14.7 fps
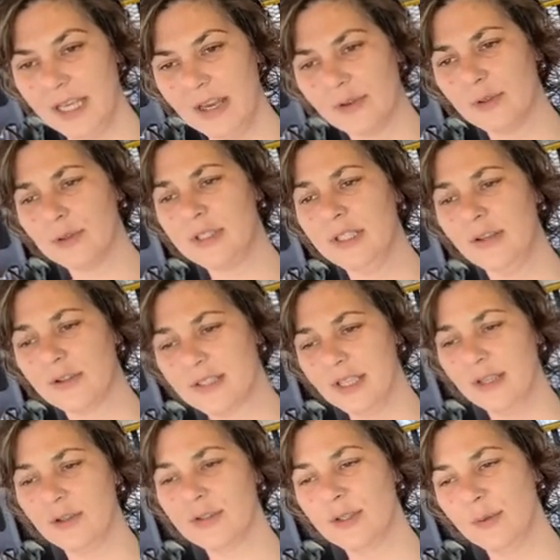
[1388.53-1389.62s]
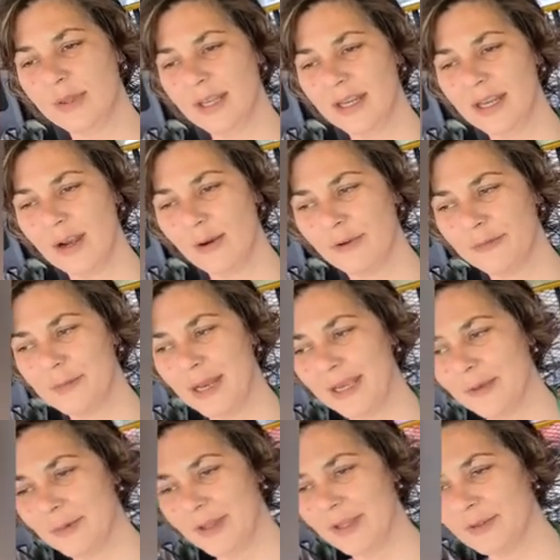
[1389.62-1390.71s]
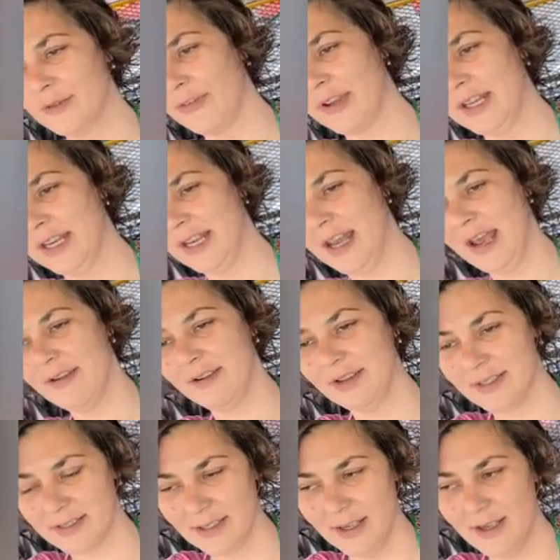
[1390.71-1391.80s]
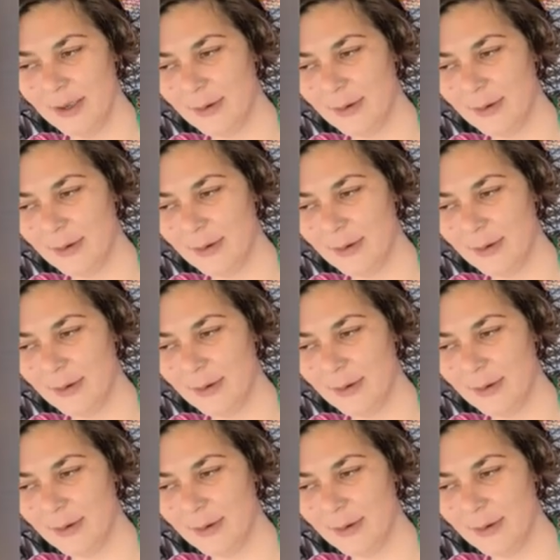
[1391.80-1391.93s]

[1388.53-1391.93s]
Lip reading: Yeah, of course he lost it. He lost it within an hour of playing with it. It was fucking hilarious.